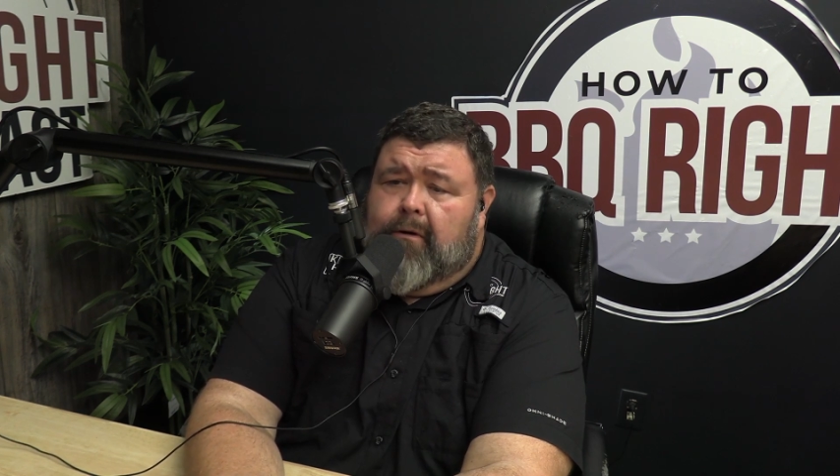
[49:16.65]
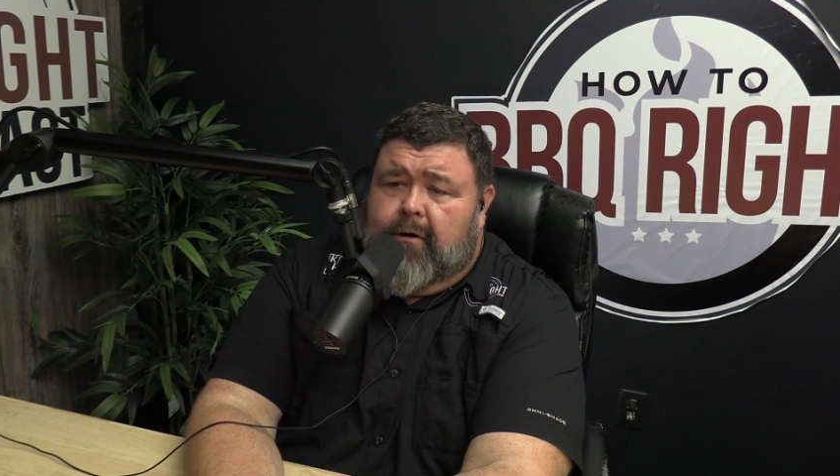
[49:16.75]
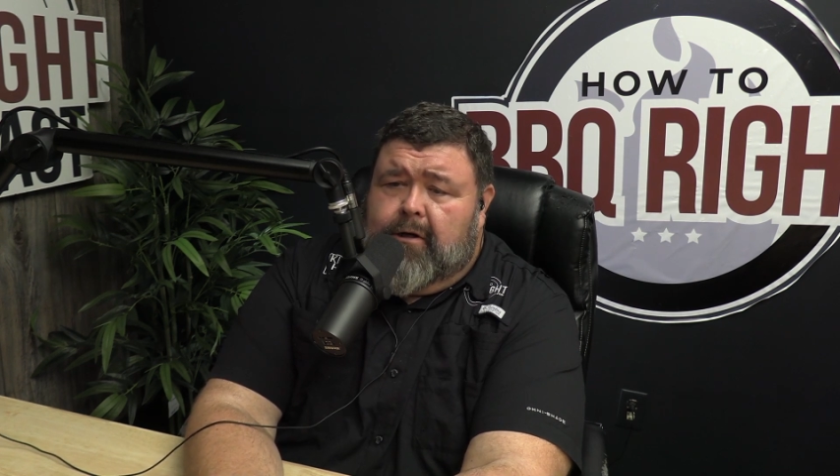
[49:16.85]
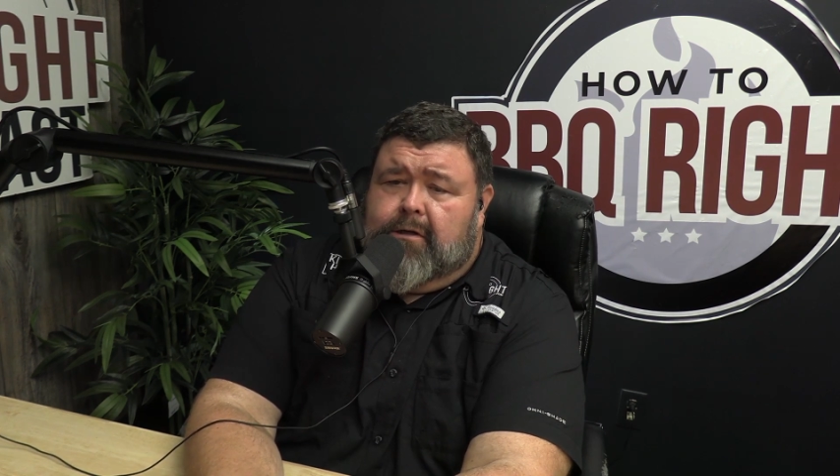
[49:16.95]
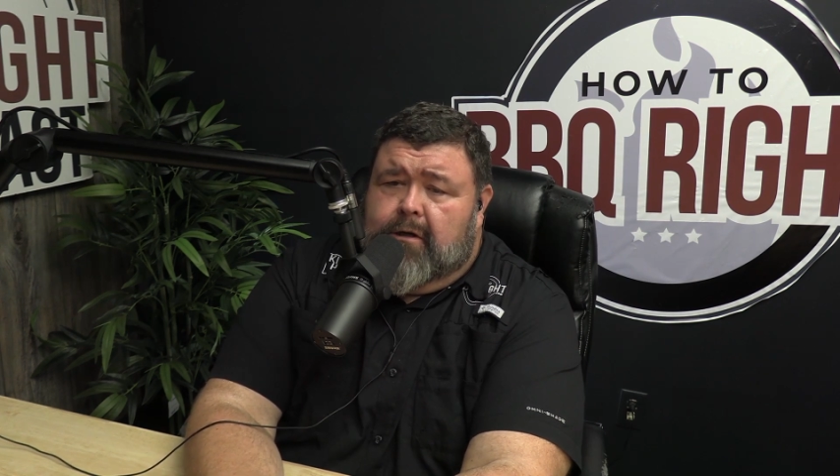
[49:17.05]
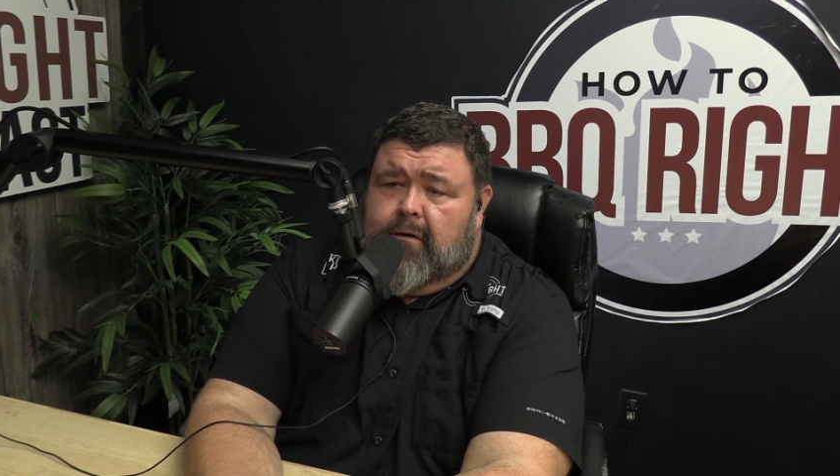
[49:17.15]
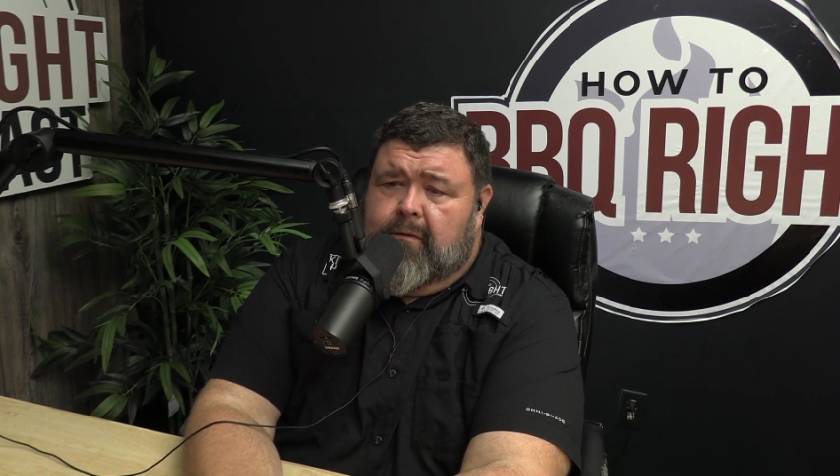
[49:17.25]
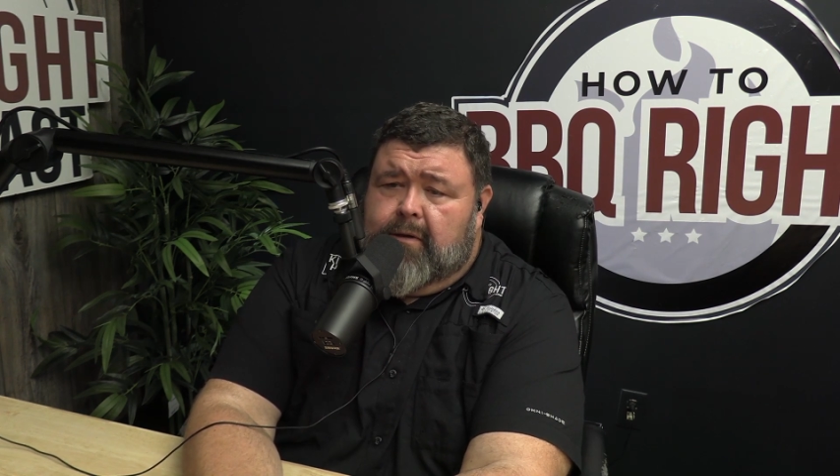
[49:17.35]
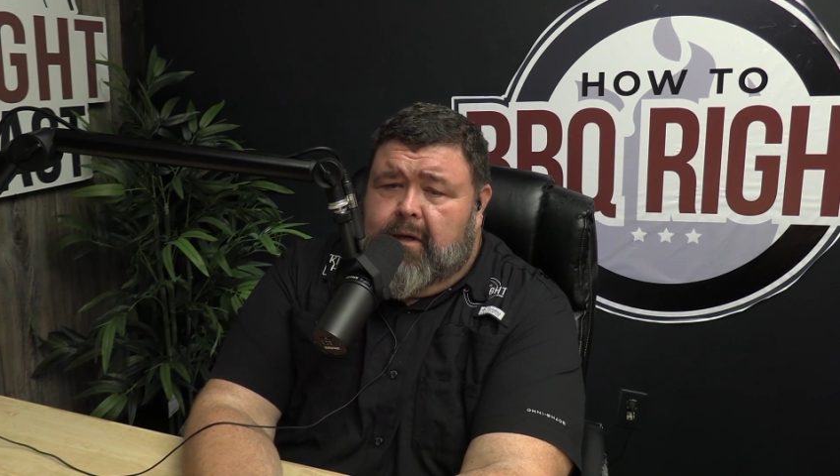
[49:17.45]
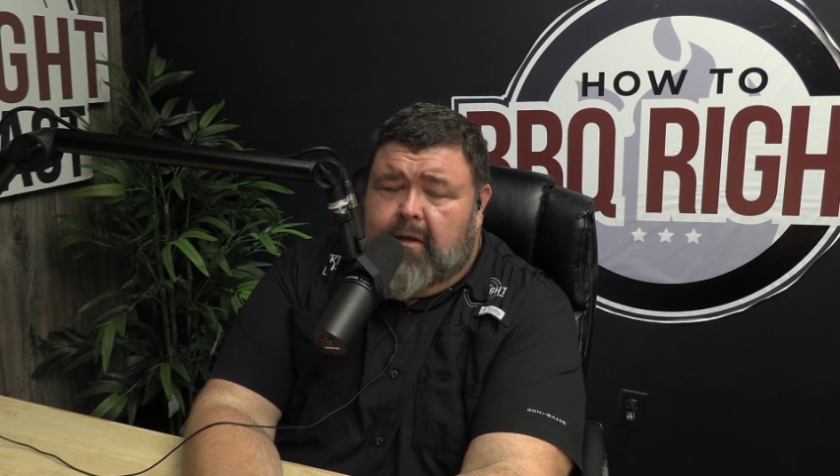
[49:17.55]

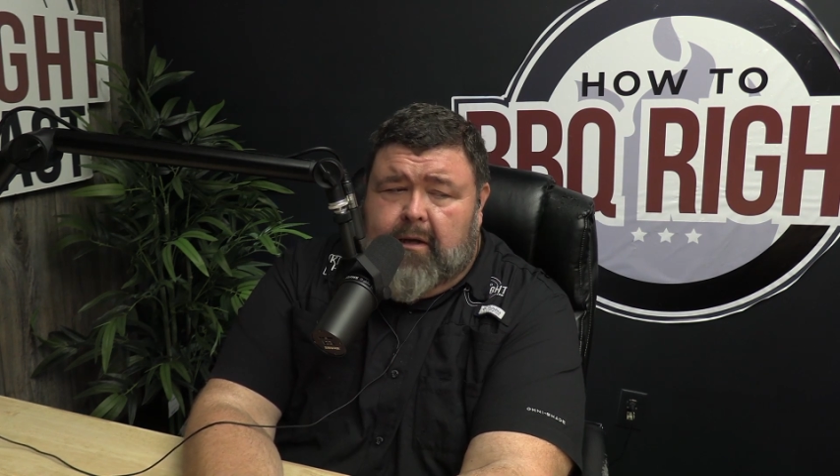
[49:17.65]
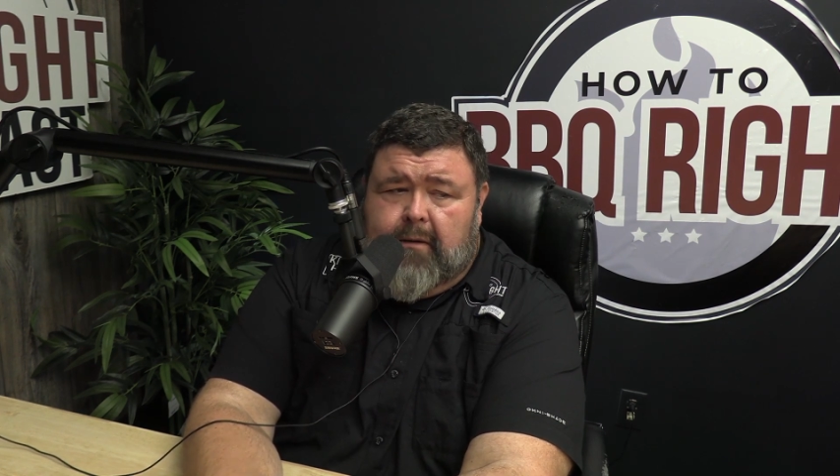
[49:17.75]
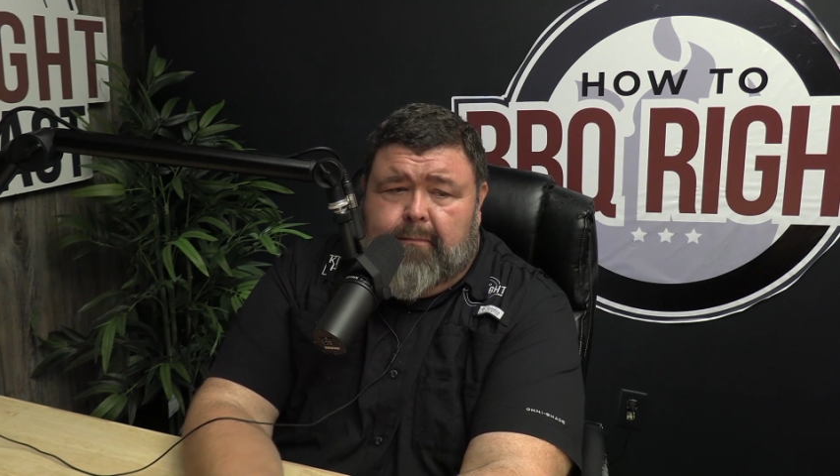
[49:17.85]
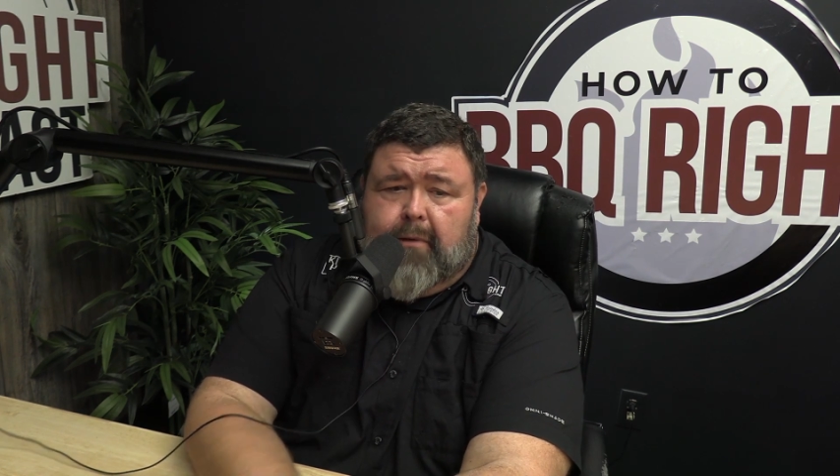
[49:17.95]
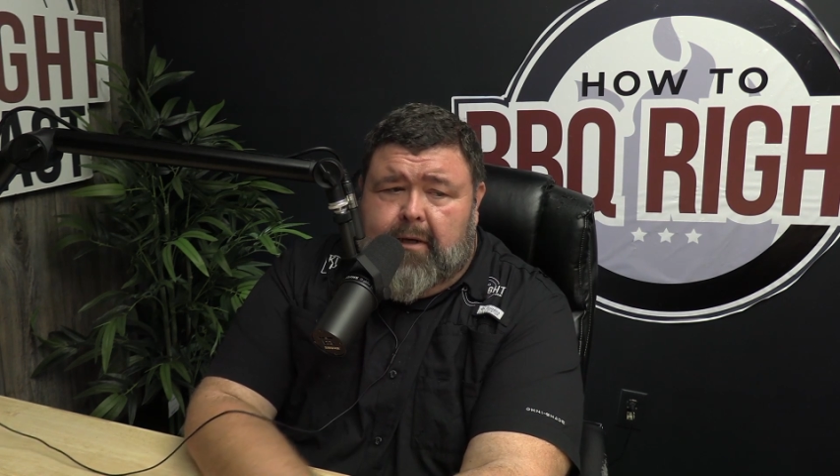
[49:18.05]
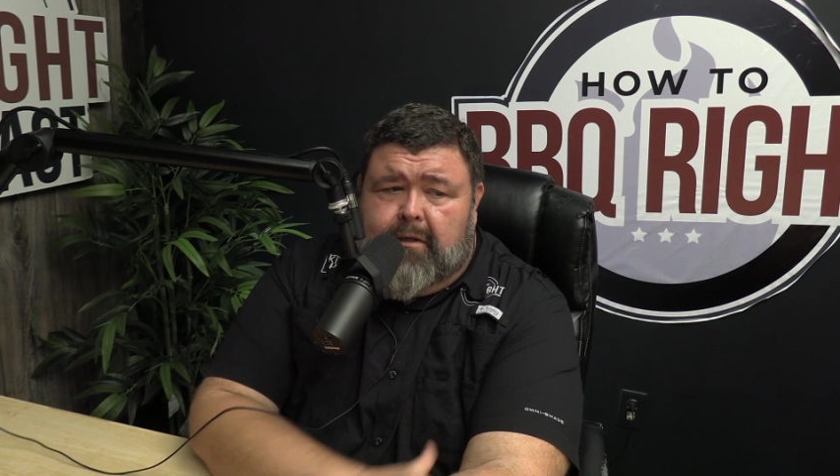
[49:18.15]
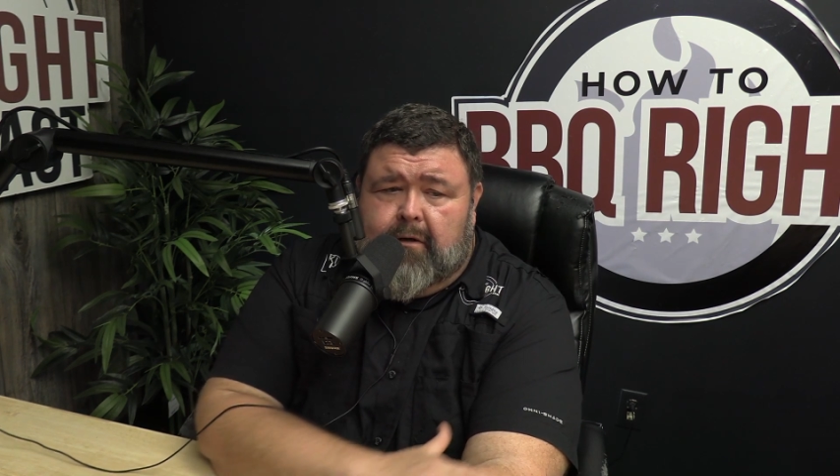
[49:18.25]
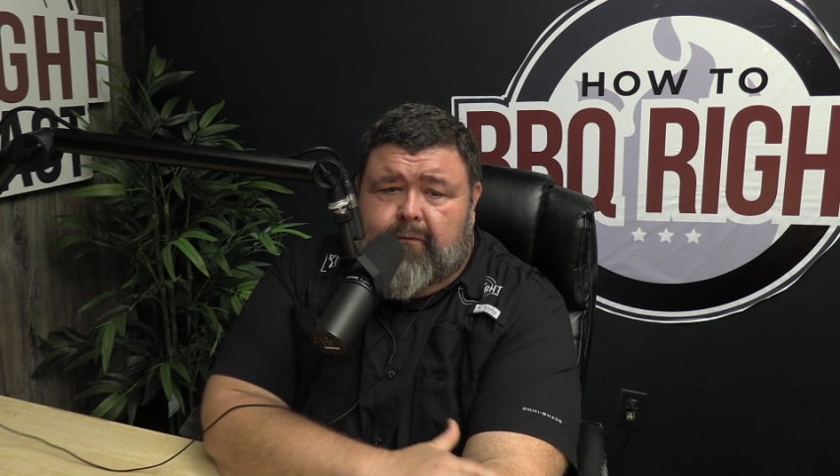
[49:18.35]
Arkansas, the, the place